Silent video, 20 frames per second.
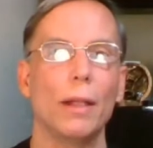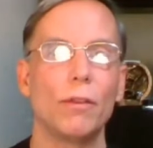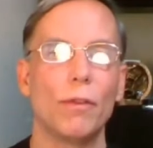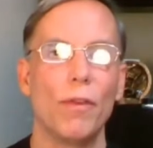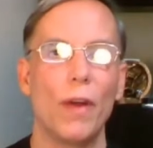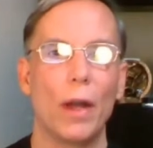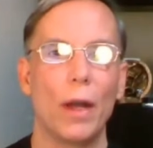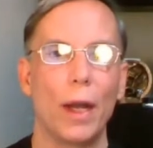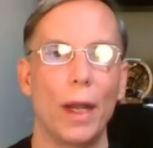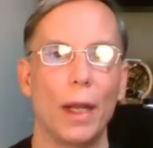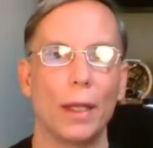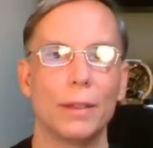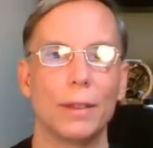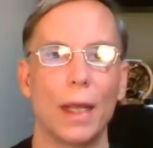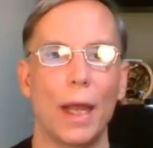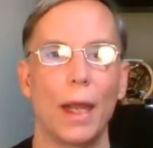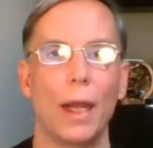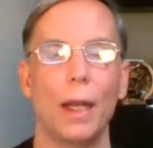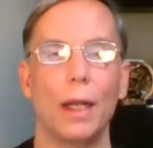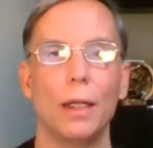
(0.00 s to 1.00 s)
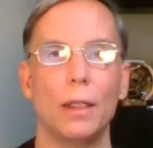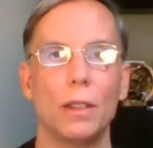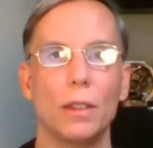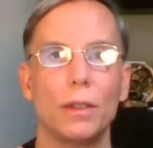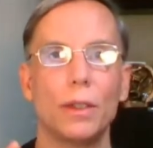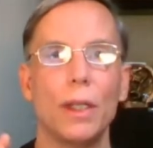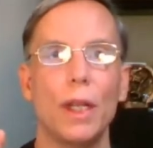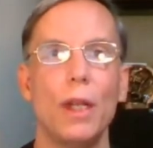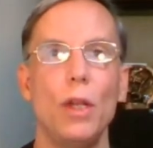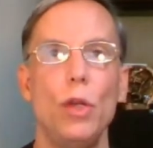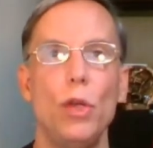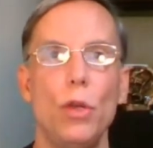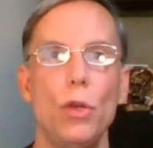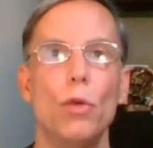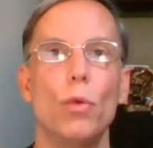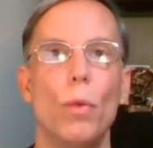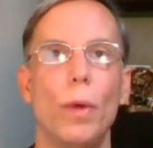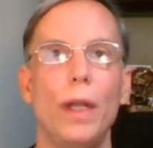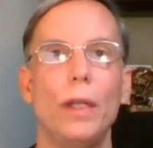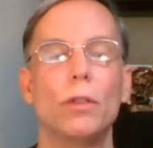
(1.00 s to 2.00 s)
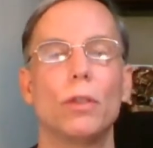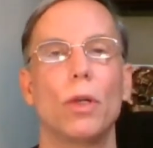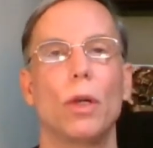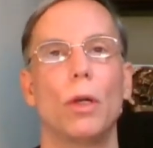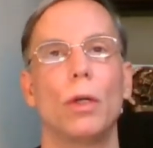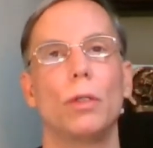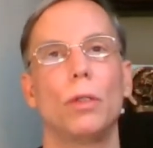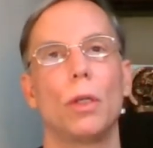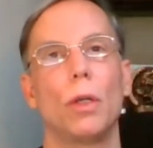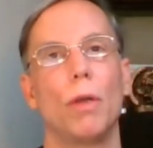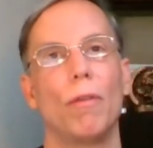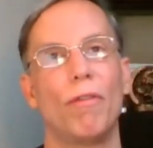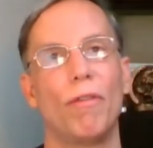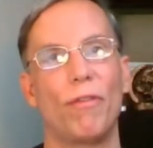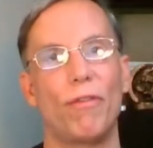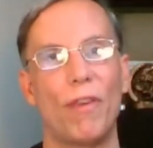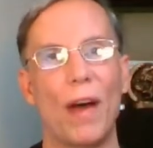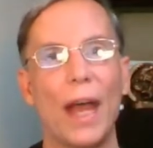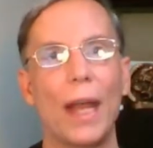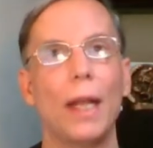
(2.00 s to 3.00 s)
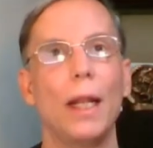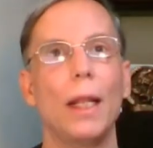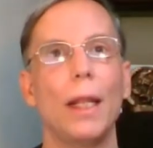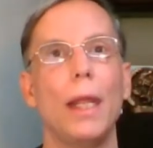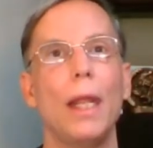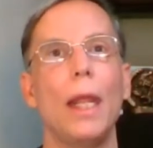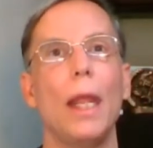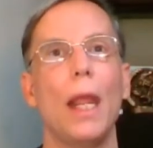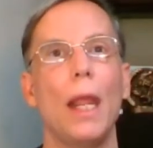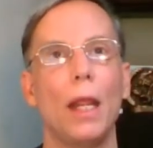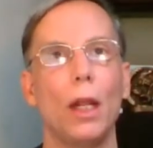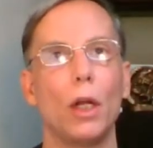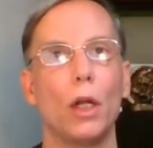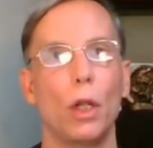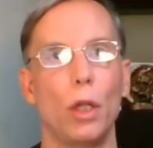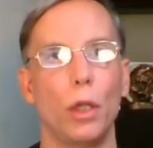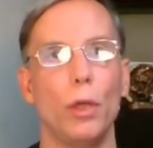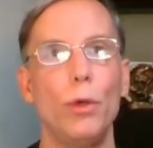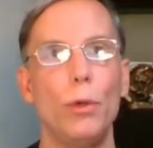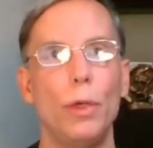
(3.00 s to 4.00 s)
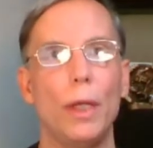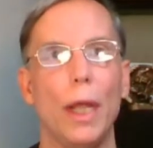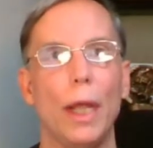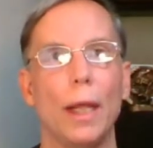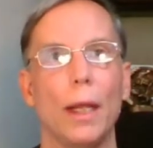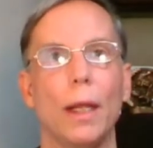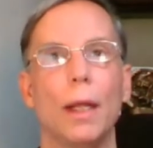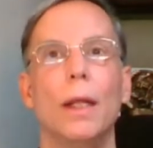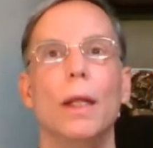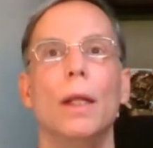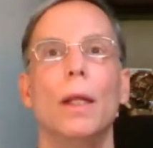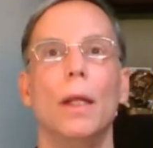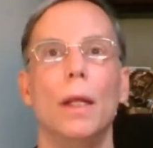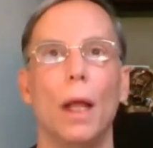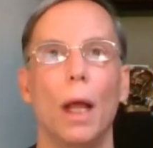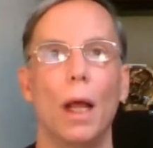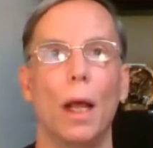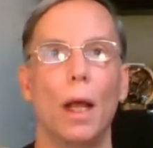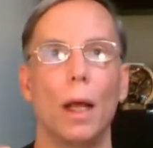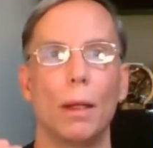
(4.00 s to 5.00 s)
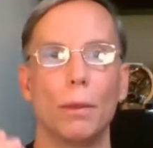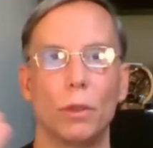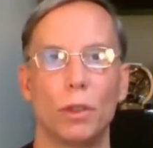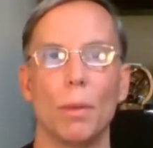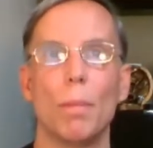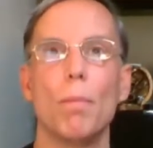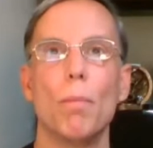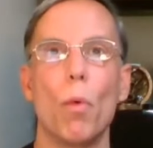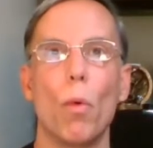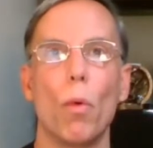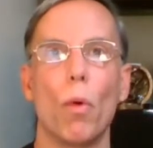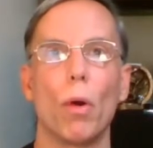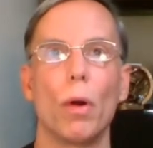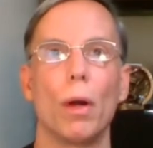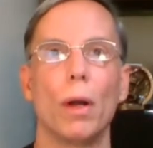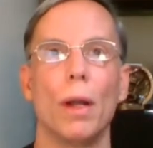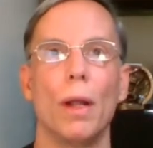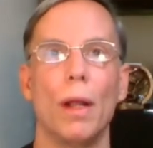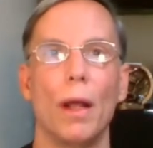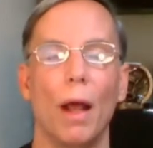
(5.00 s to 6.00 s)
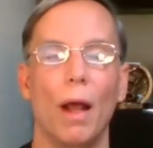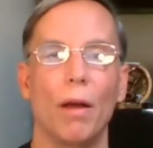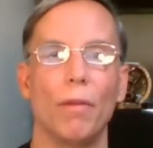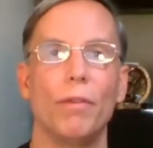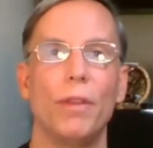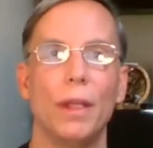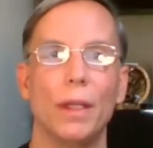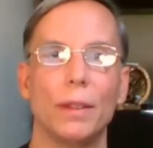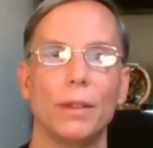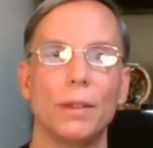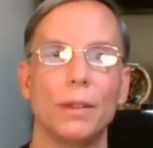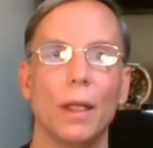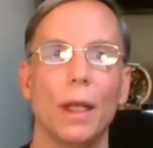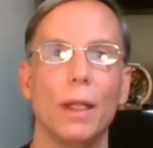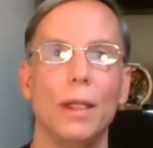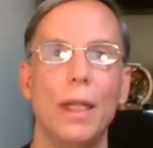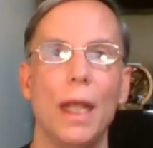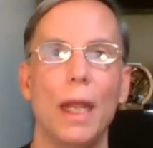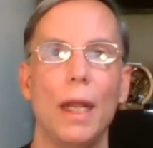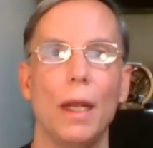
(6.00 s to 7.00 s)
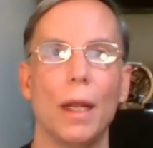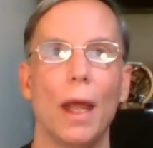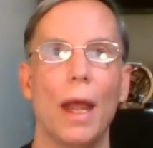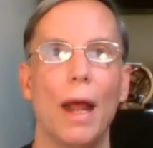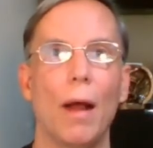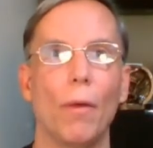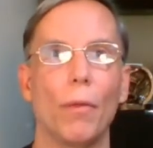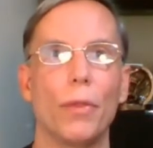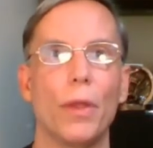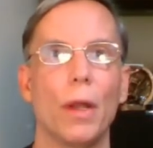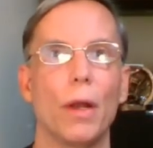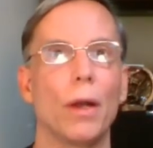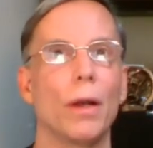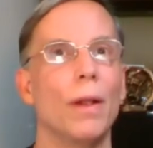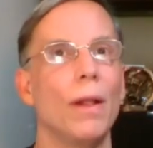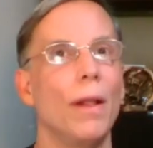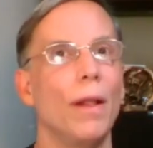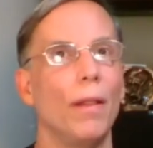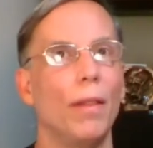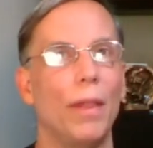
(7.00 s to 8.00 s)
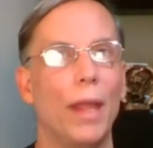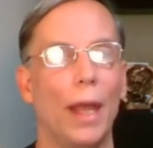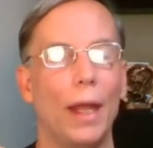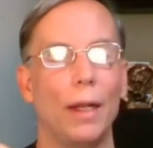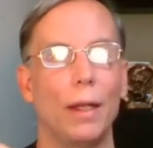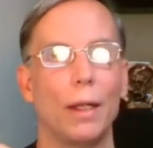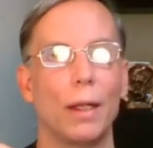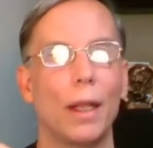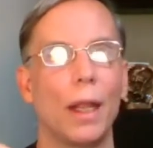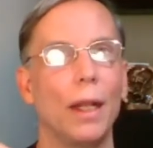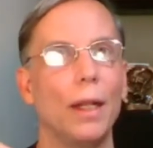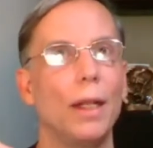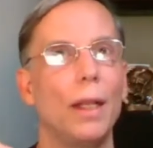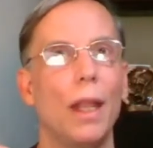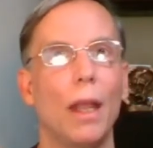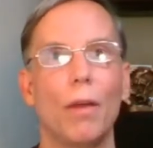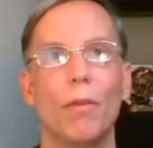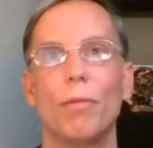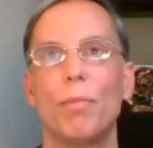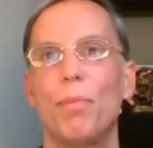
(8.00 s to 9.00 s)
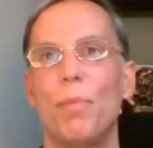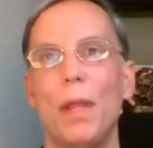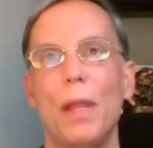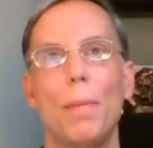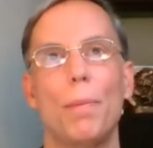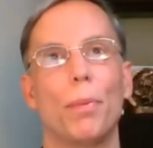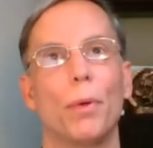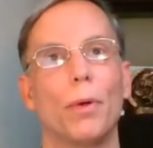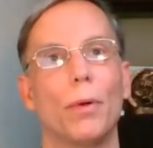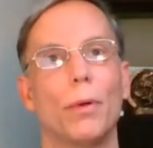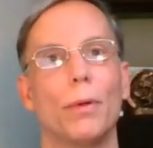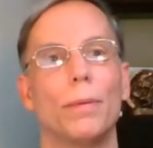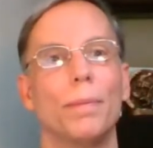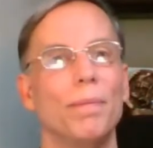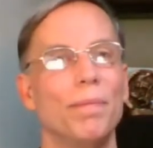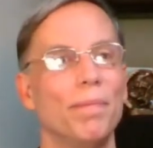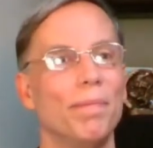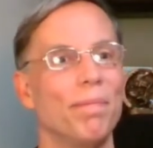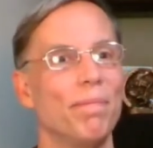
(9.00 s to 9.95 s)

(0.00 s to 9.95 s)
it's very exciting to see new research finally including uh, some more of this data out there that can give people